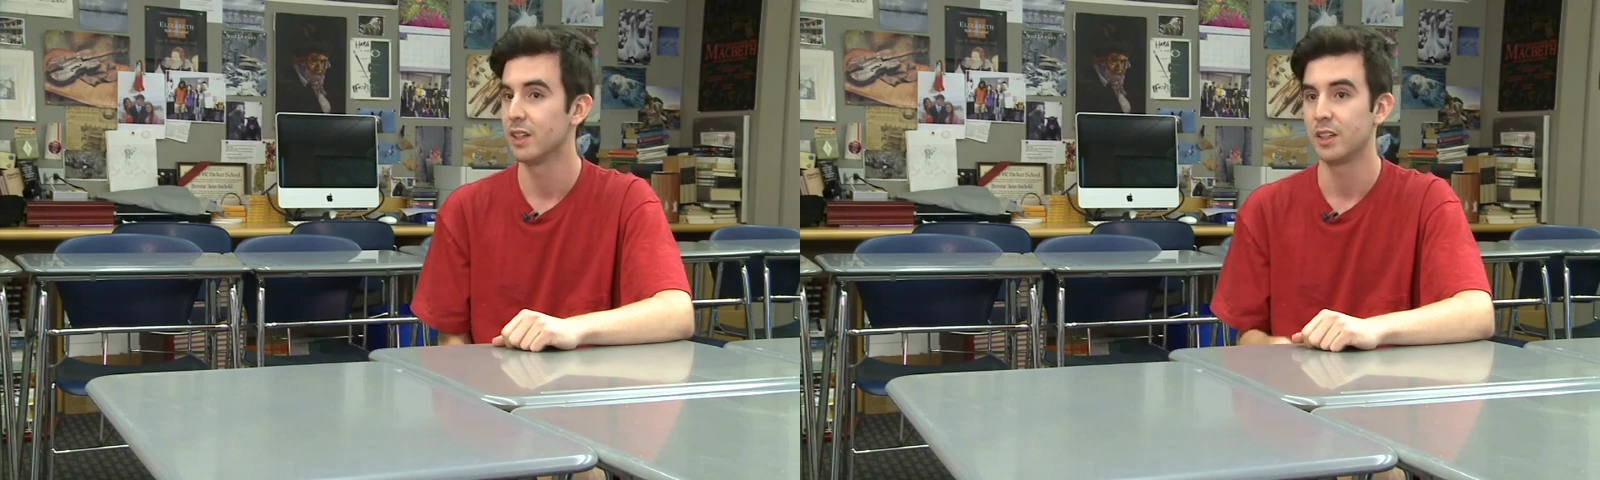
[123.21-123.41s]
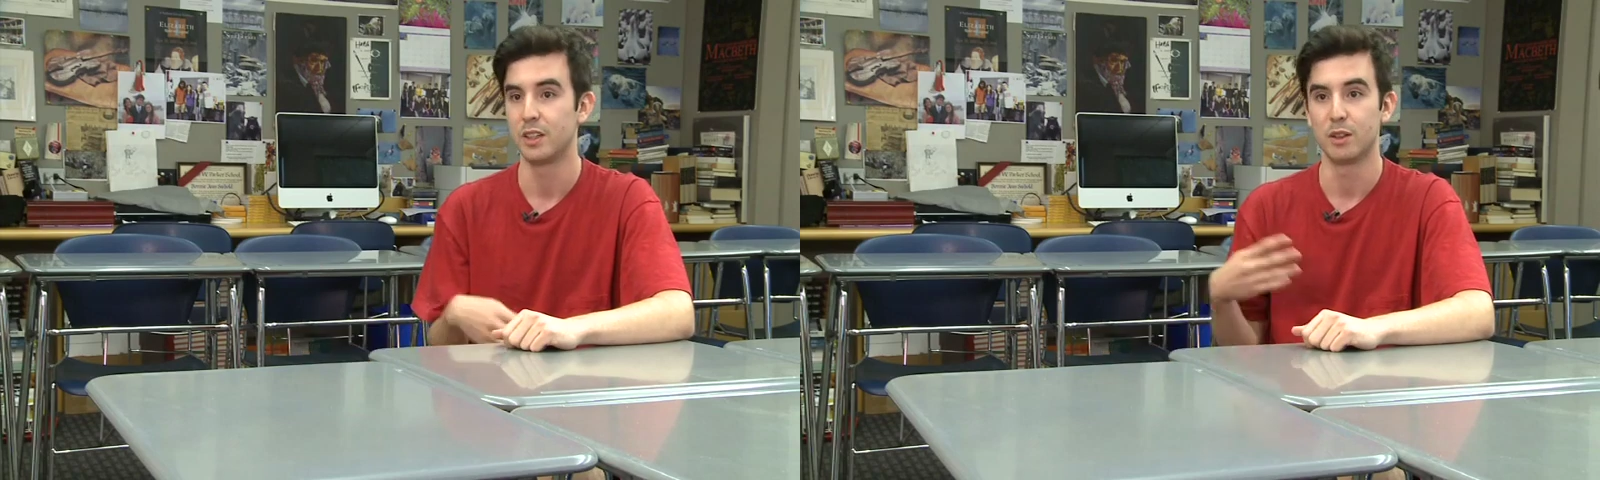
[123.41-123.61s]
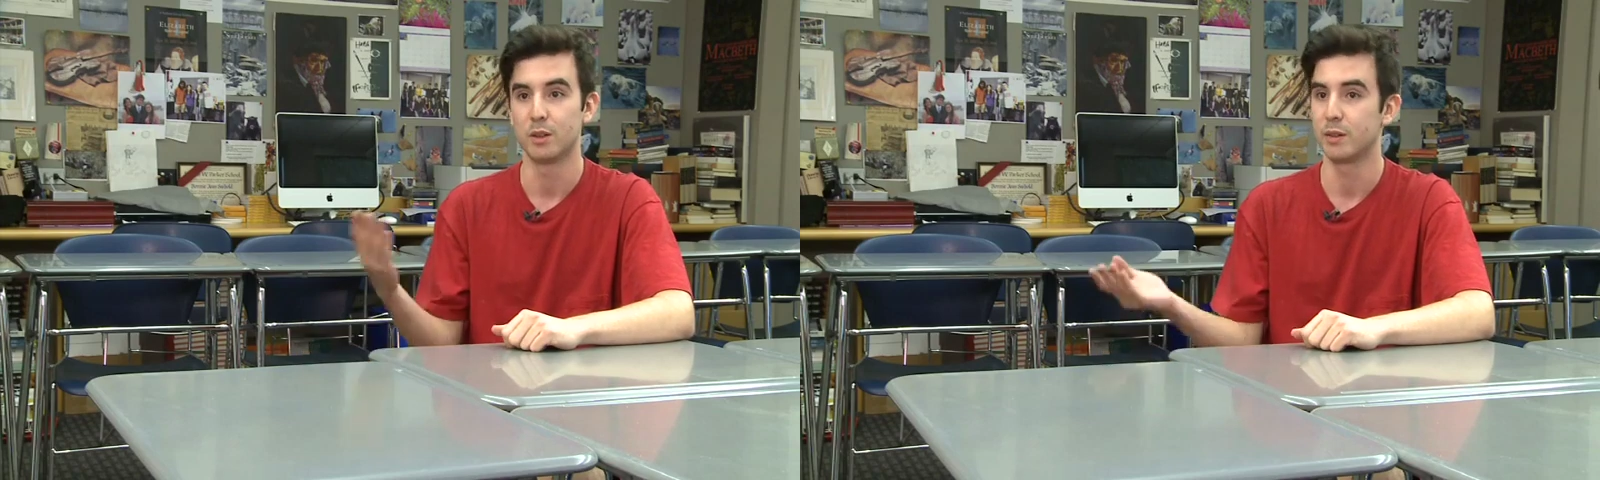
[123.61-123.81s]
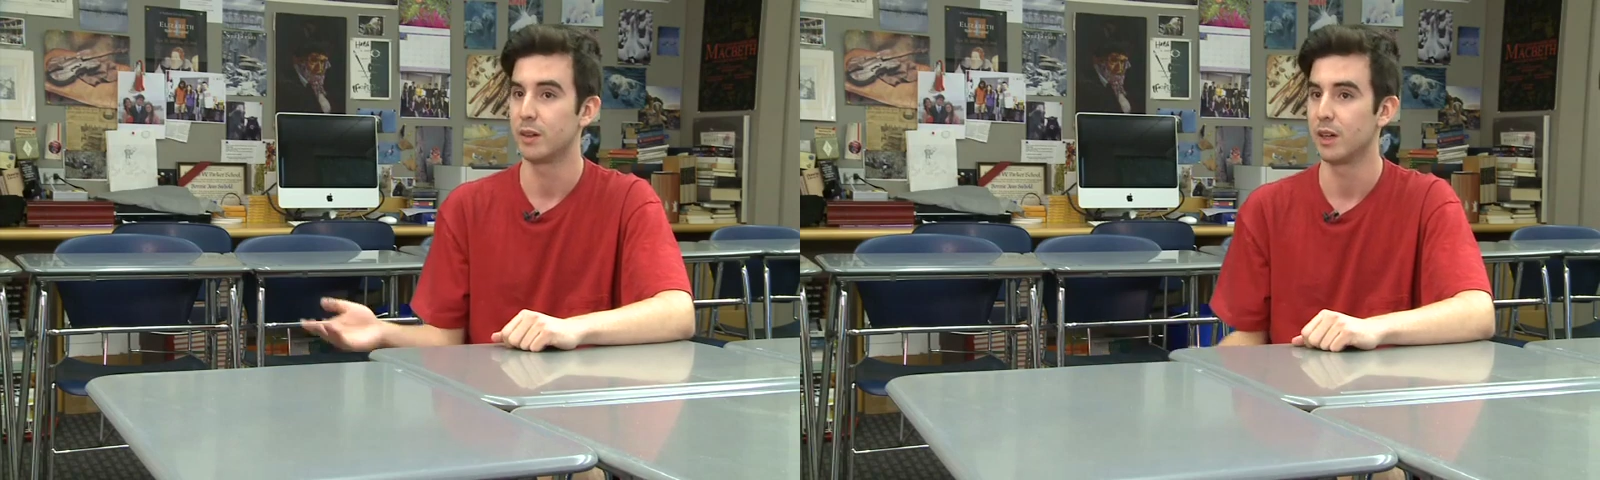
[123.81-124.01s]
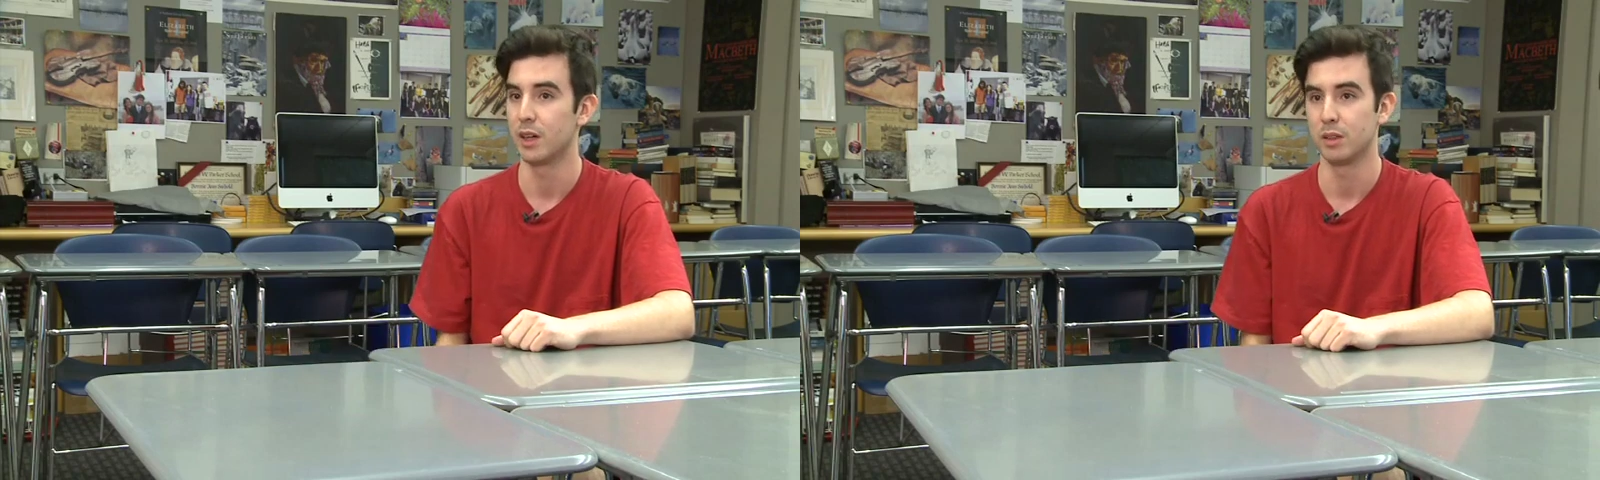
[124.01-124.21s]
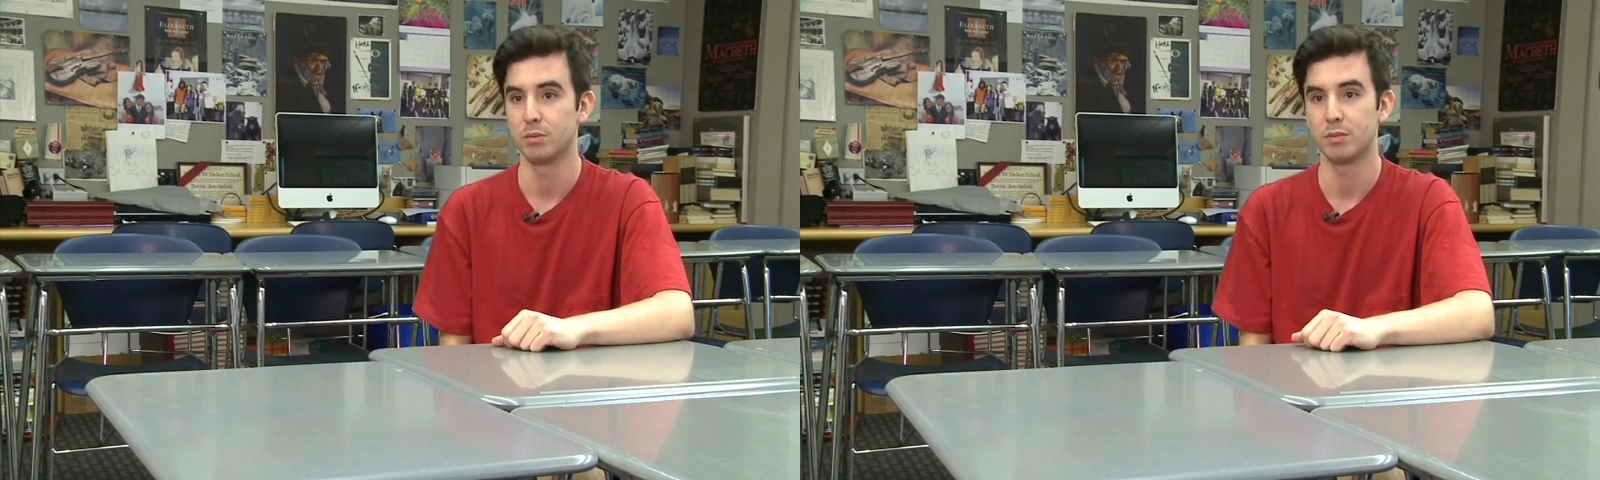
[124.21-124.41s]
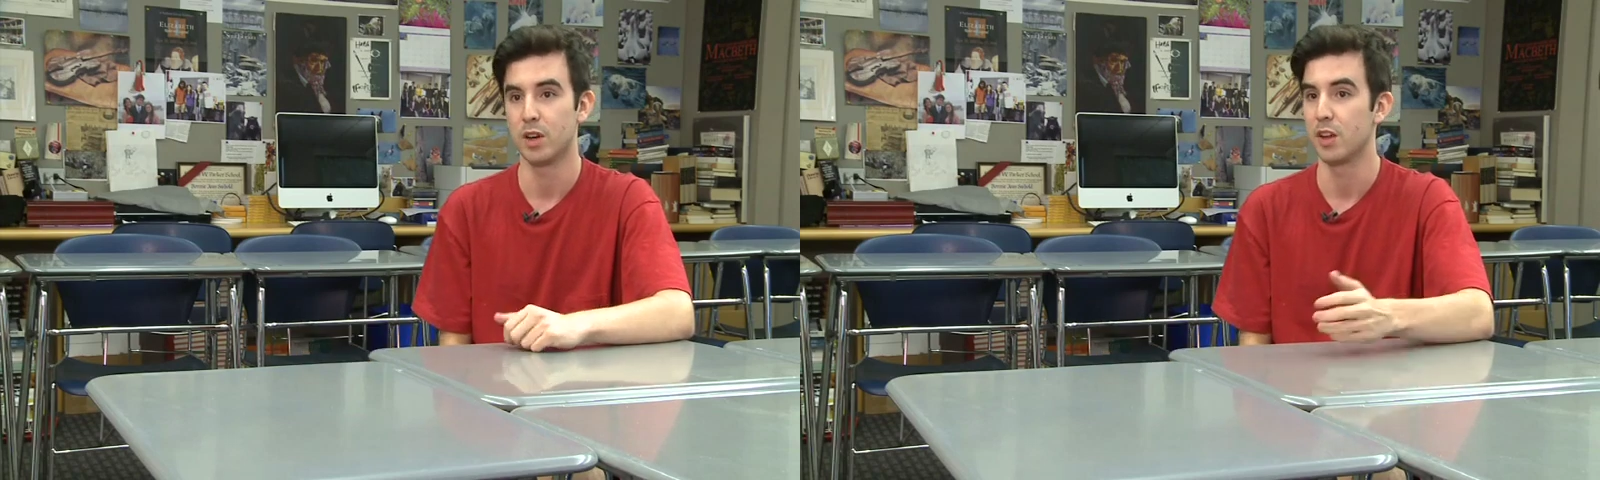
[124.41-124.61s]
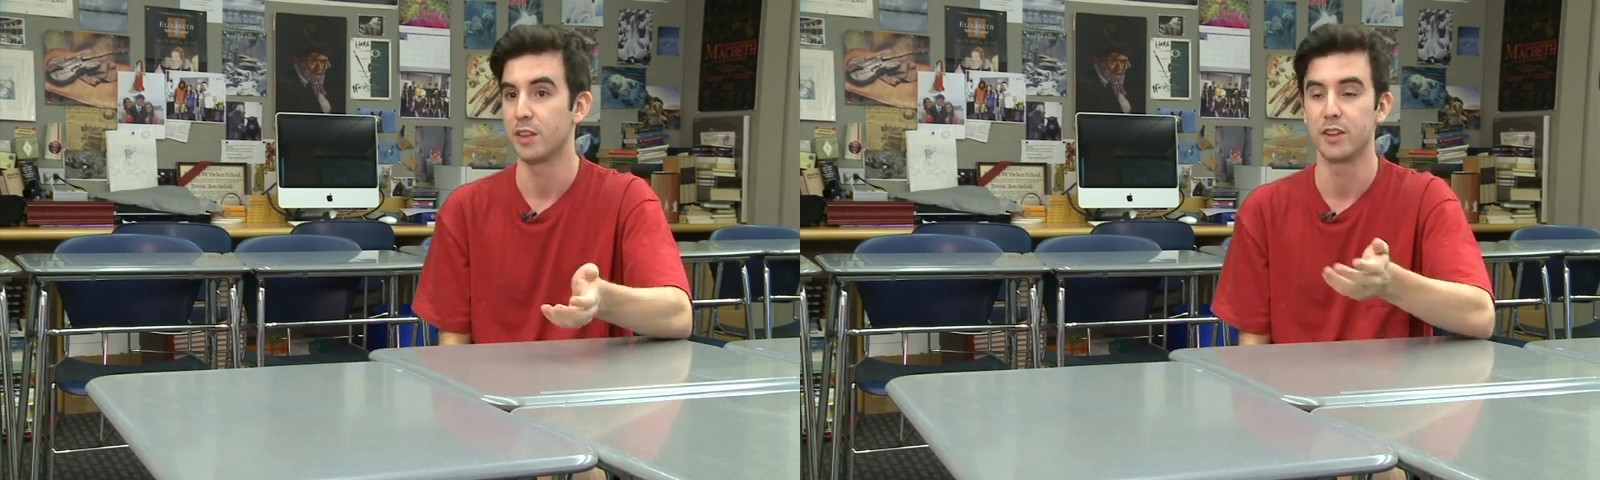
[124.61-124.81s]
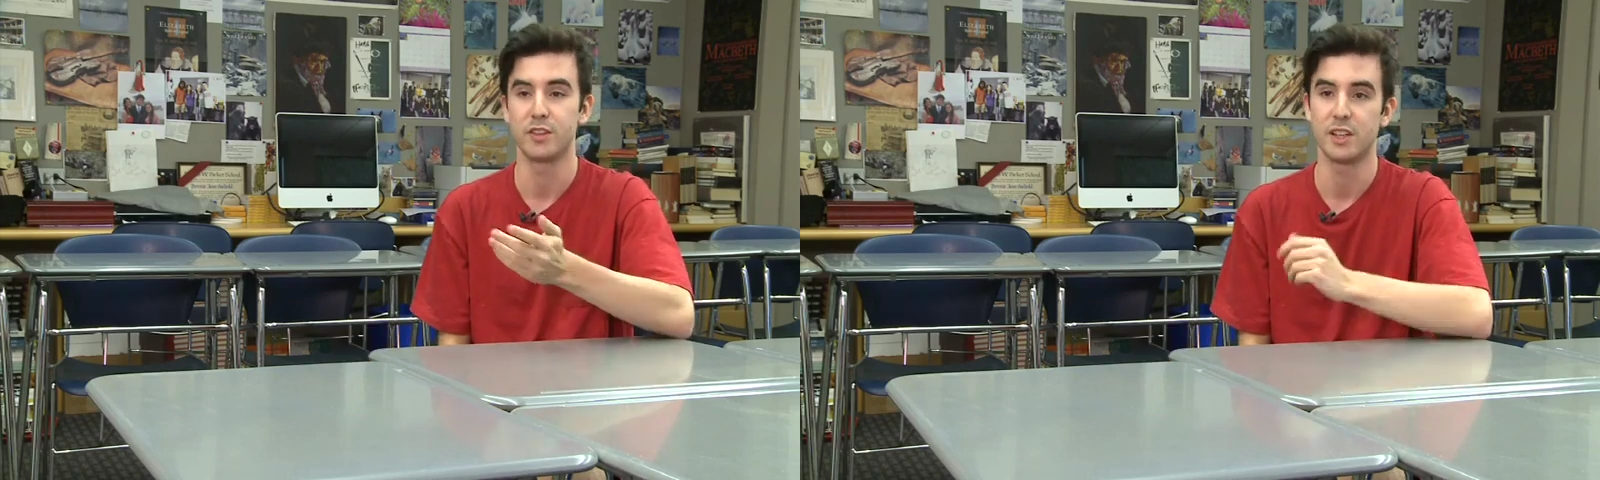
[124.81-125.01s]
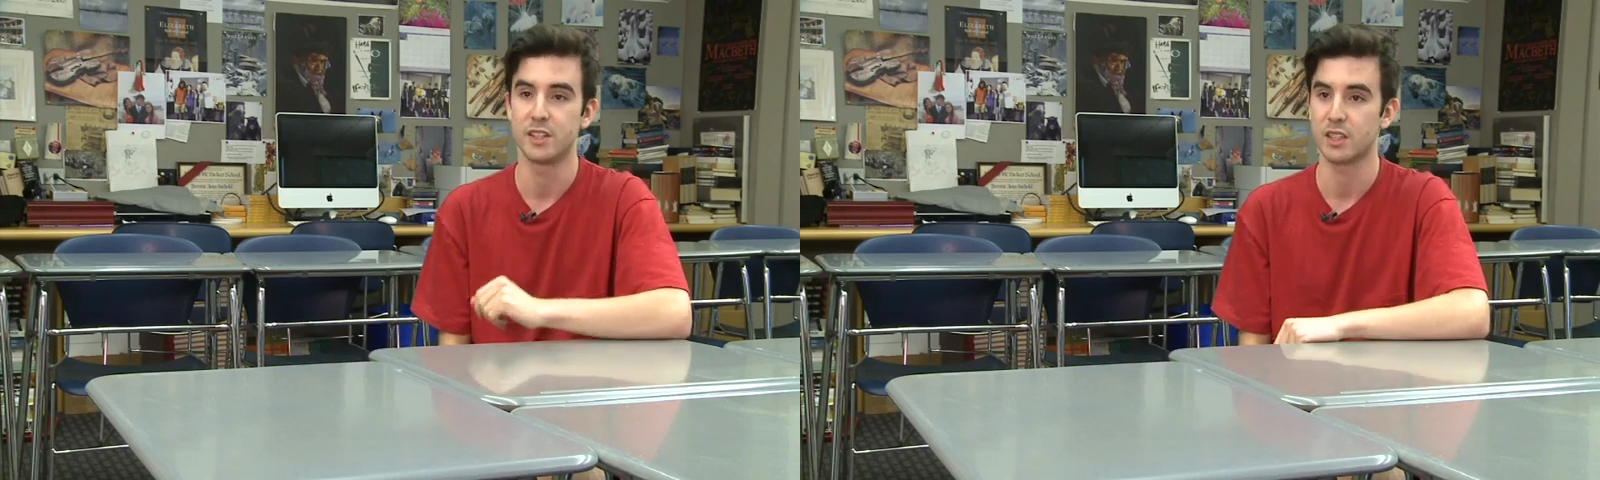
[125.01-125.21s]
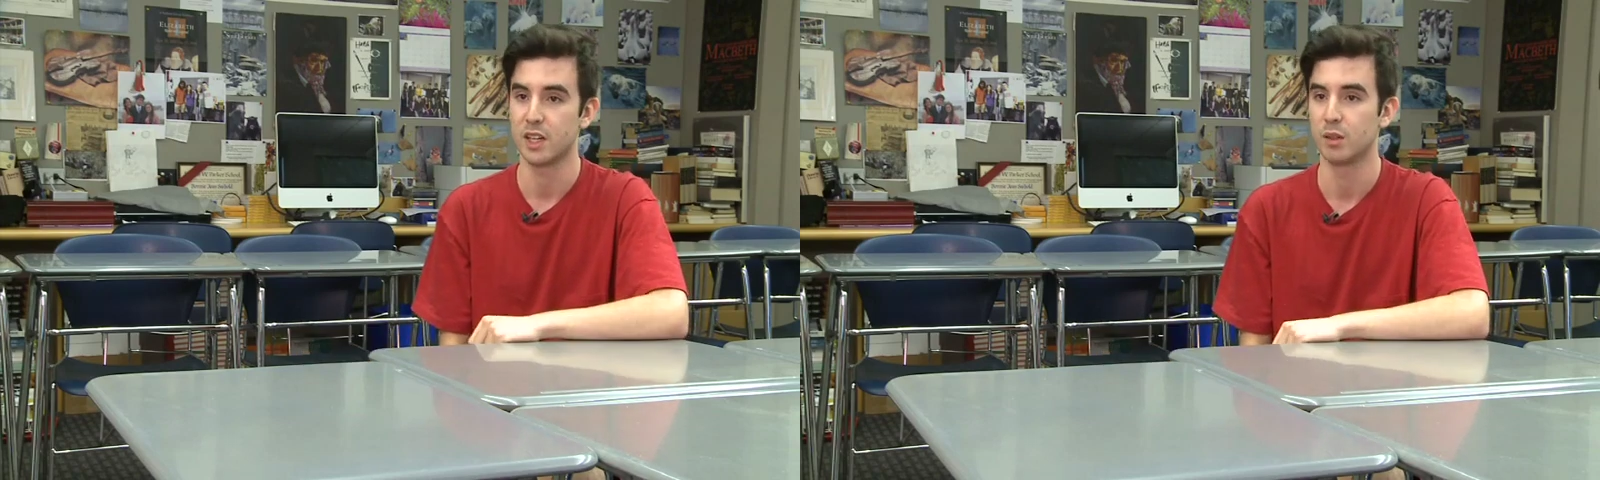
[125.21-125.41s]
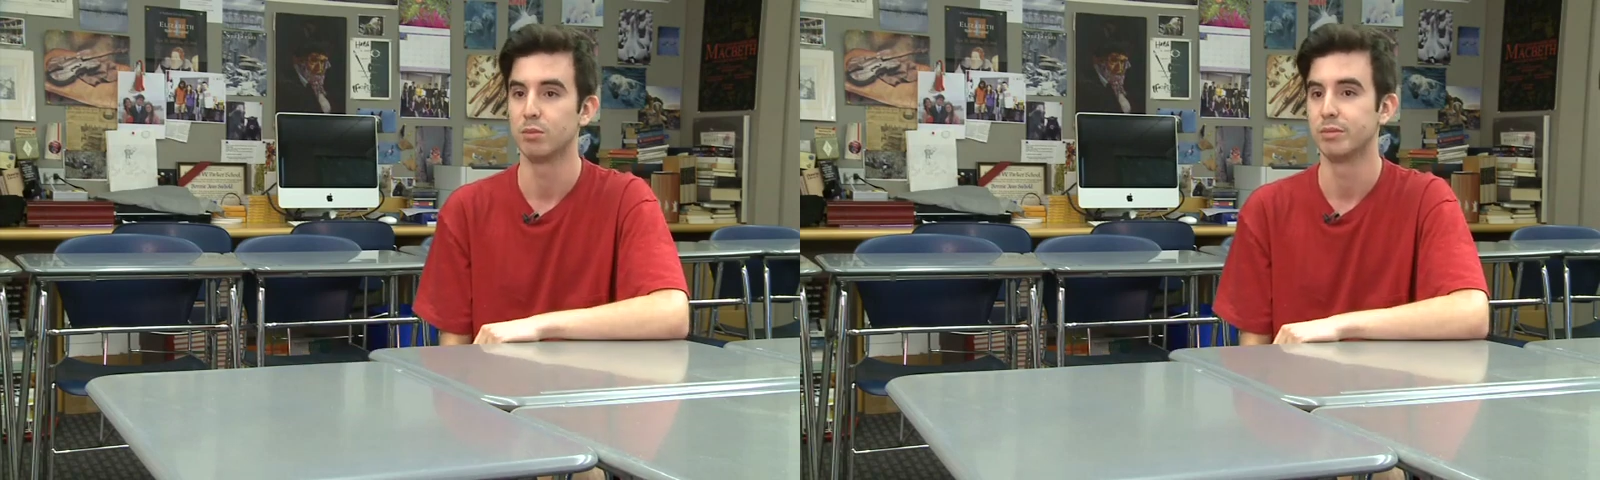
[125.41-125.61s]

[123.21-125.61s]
you know, uh, all the other days to come.